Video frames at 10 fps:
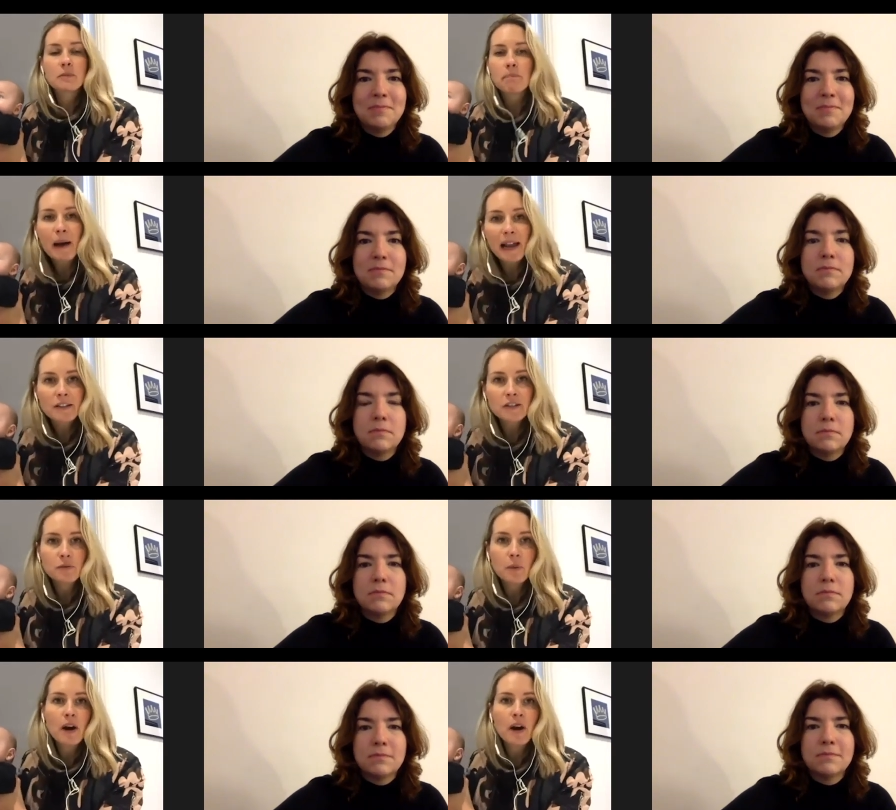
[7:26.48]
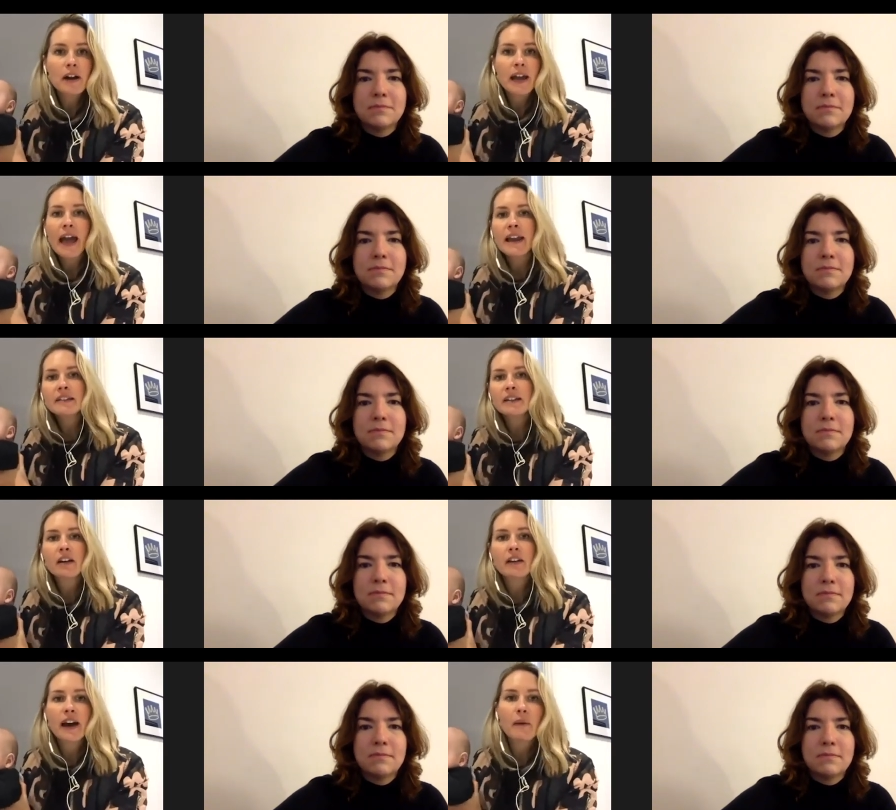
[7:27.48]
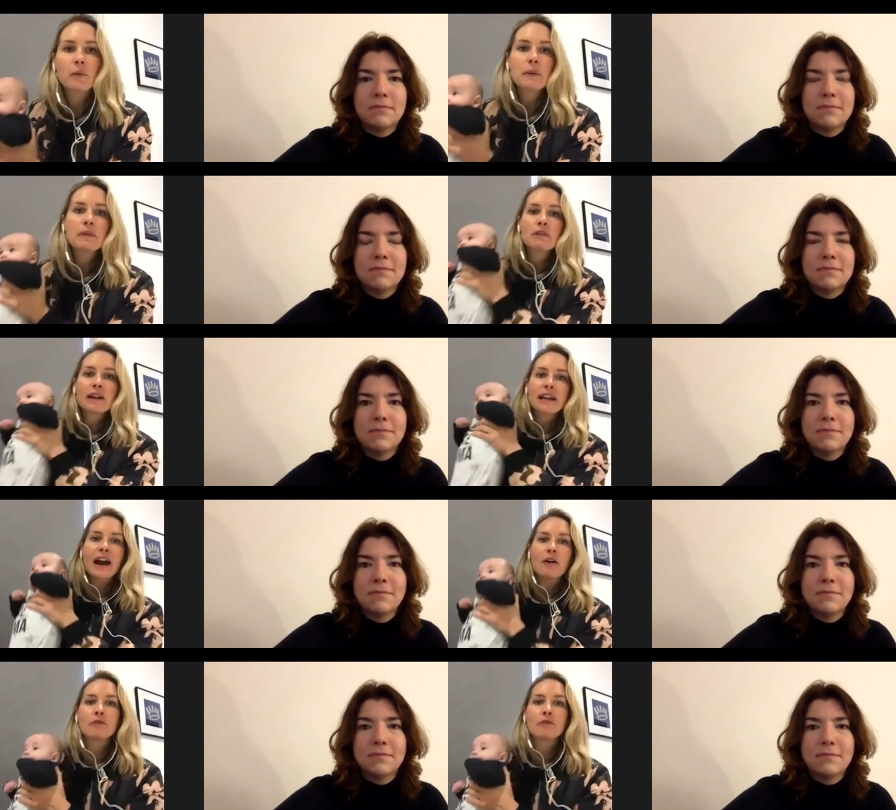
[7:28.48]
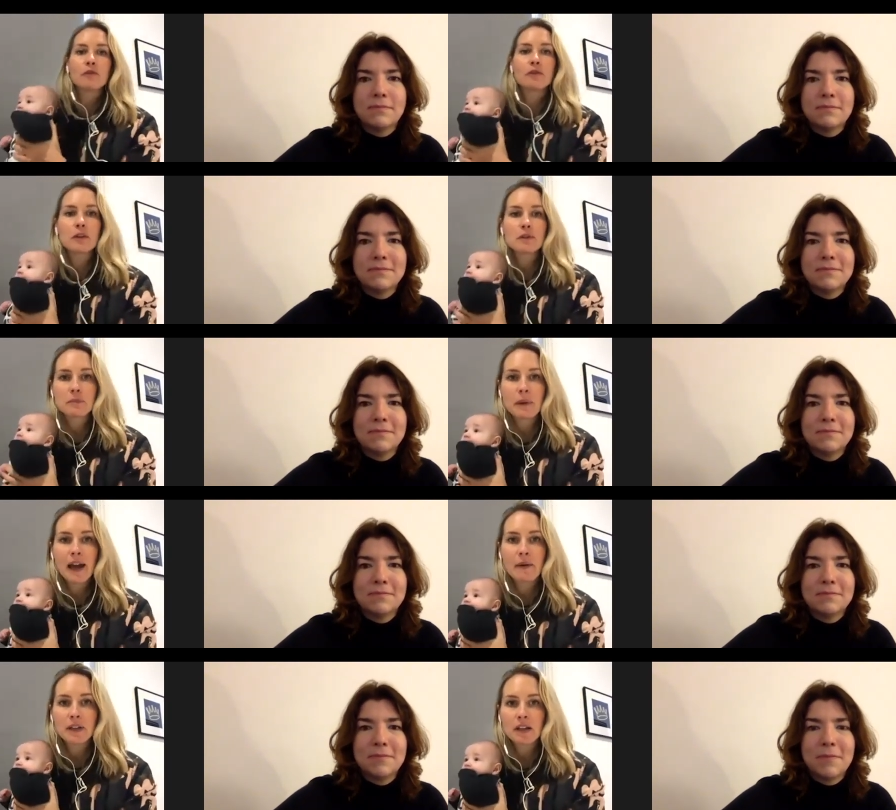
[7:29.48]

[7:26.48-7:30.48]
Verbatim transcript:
Speaker 1: of balance work, anything like that will be really helpful for you as a player when you